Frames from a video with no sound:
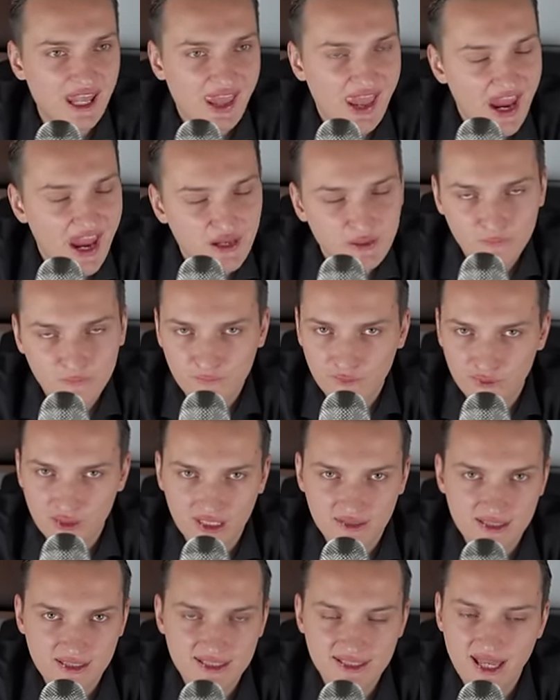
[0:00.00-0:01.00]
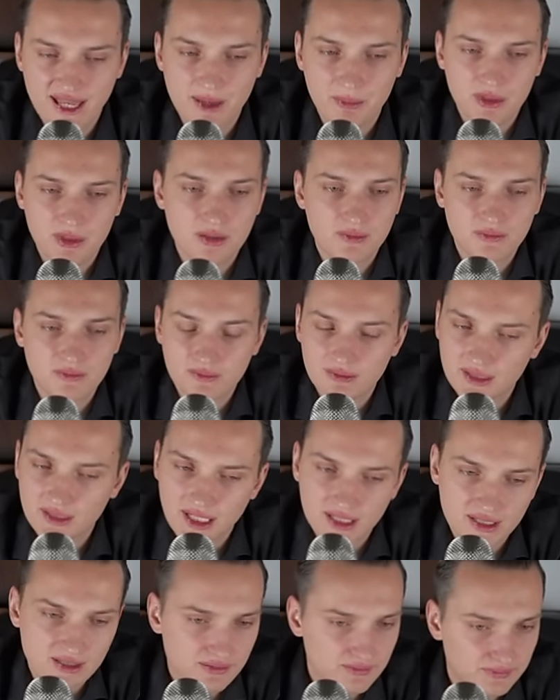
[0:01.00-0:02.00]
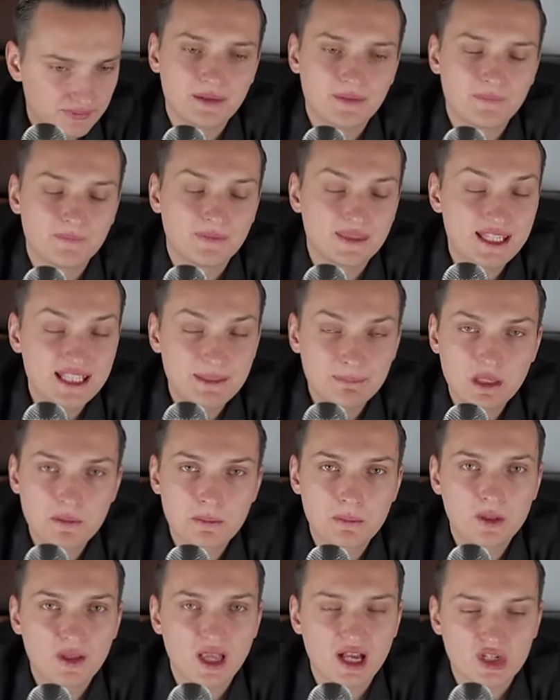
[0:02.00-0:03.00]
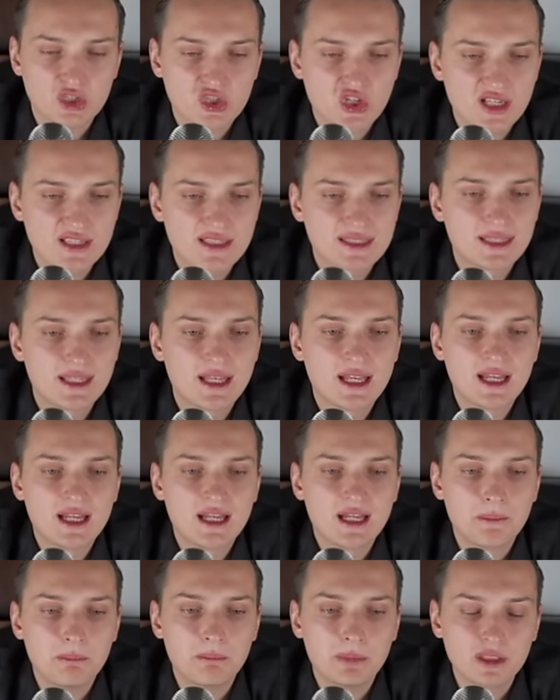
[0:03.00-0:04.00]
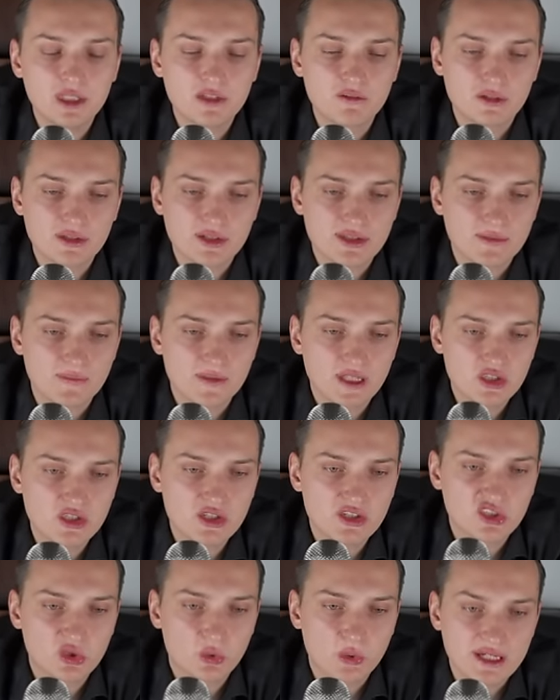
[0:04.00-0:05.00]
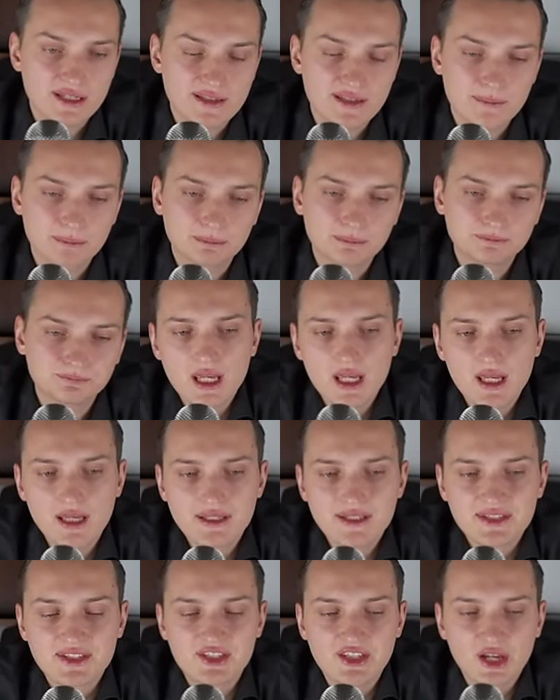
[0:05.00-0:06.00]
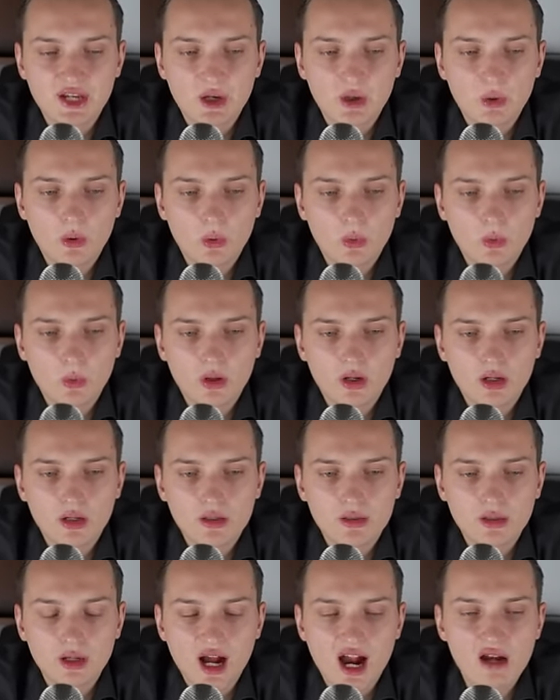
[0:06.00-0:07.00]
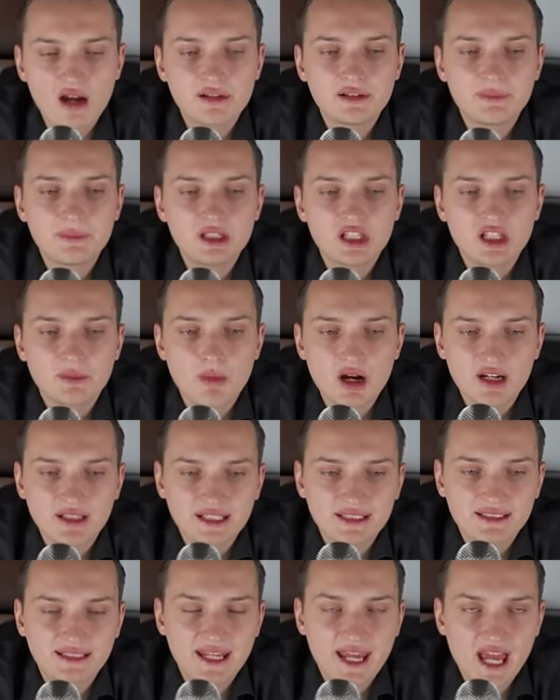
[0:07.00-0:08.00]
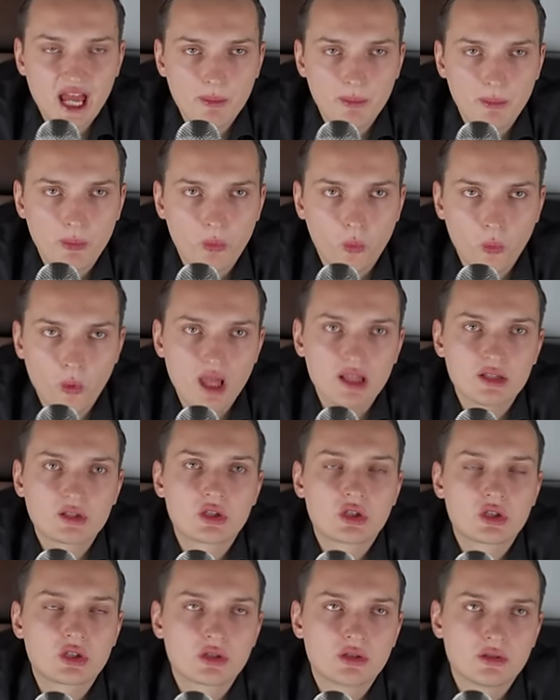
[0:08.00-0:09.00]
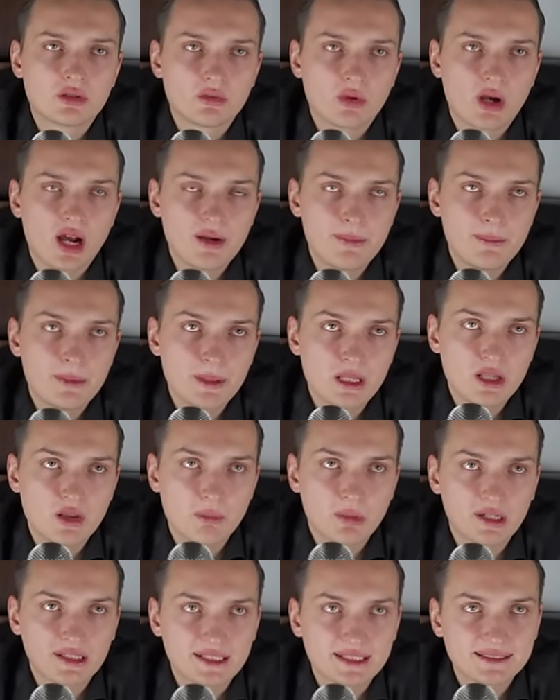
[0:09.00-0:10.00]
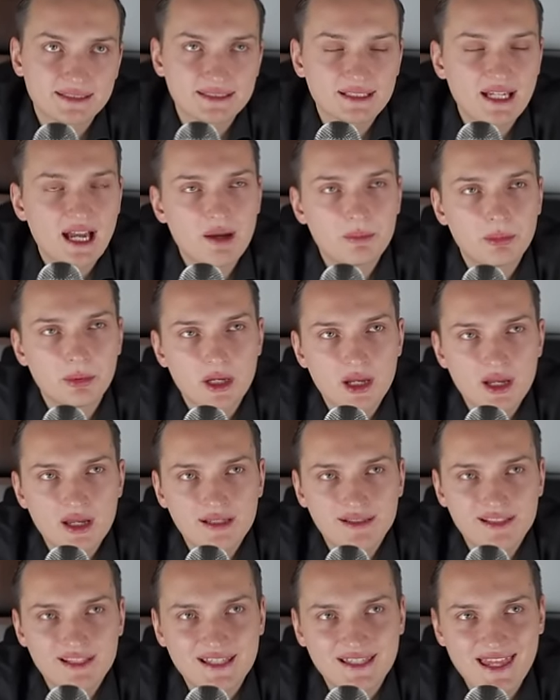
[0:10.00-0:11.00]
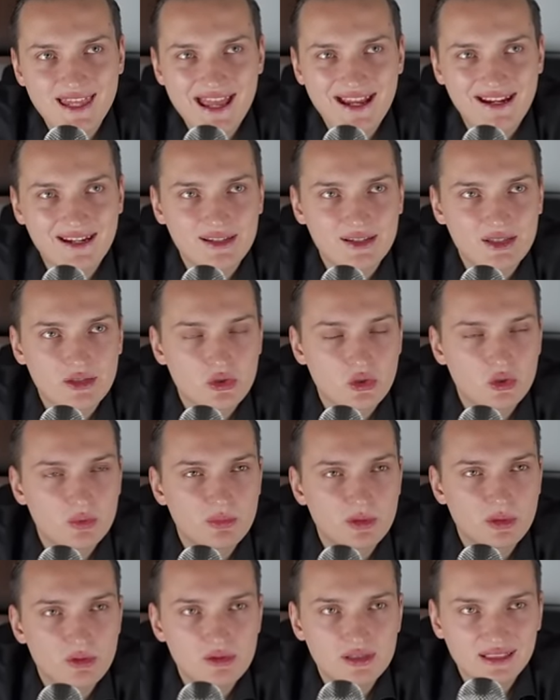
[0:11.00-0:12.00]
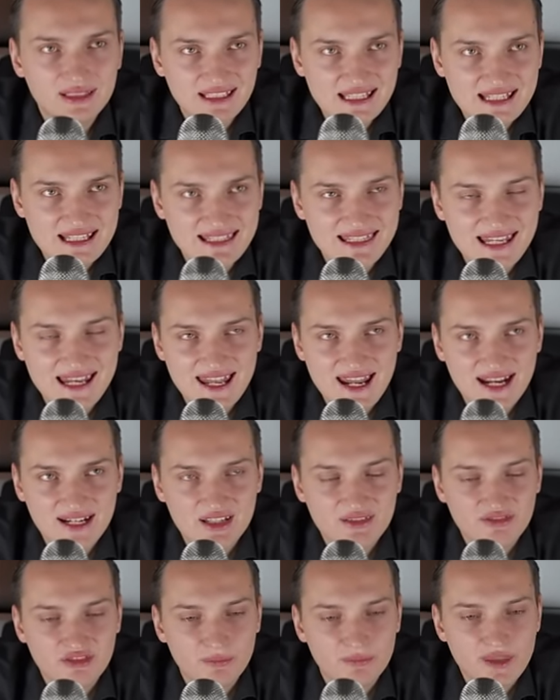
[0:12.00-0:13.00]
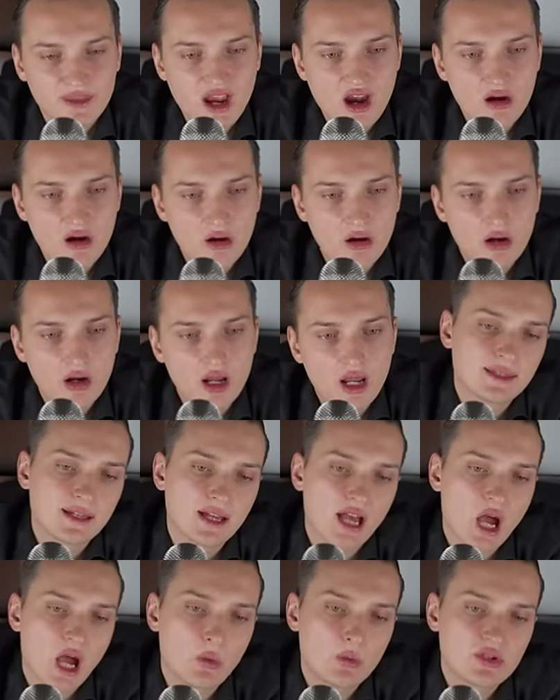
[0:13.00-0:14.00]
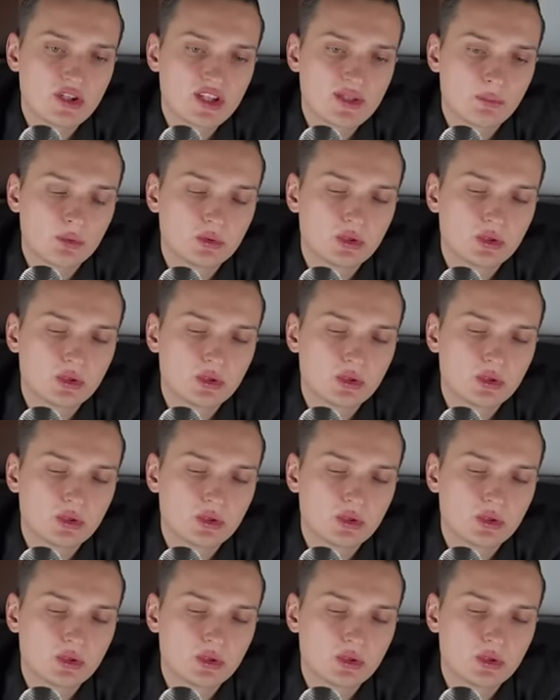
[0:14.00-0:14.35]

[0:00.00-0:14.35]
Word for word: anything like this happen. Like these people are just believers. They're just crazy. So 100 million market cap, Welsh 100 million market cap, stacks should be doing at least 10x from there. I would just put